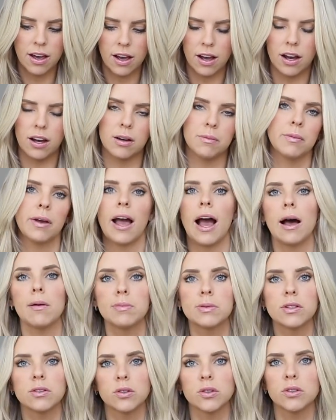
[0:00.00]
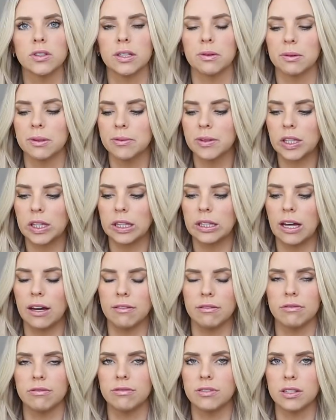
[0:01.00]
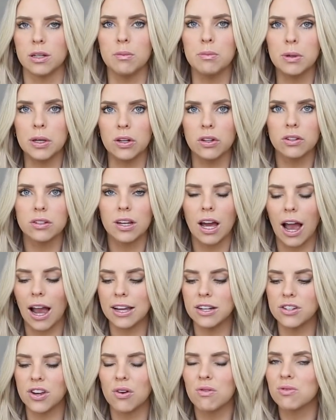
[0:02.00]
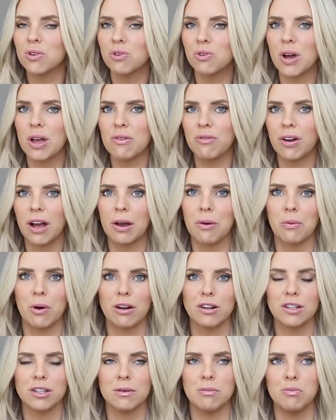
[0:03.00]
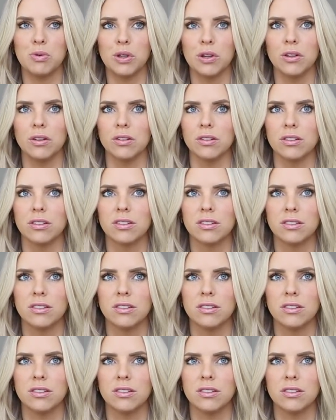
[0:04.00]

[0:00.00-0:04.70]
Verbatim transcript: Um, absolutely, we would love to build. I don't know if I want to build